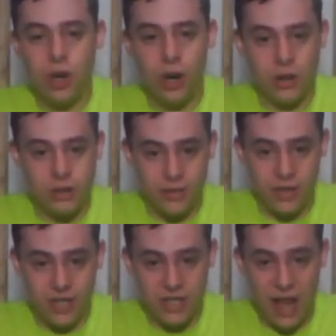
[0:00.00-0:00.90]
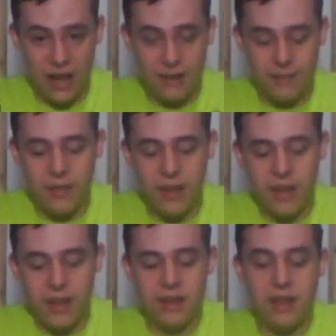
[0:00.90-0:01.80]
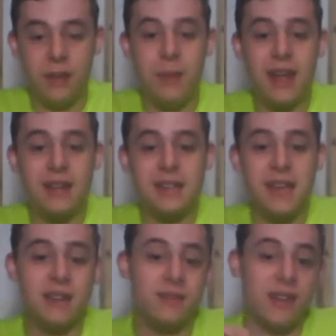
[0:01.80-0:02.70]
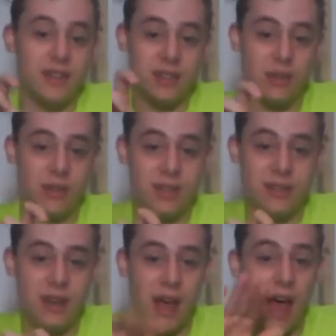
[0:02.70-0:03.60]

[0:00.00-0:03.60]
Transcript: cards for each side, commands and defense tokens.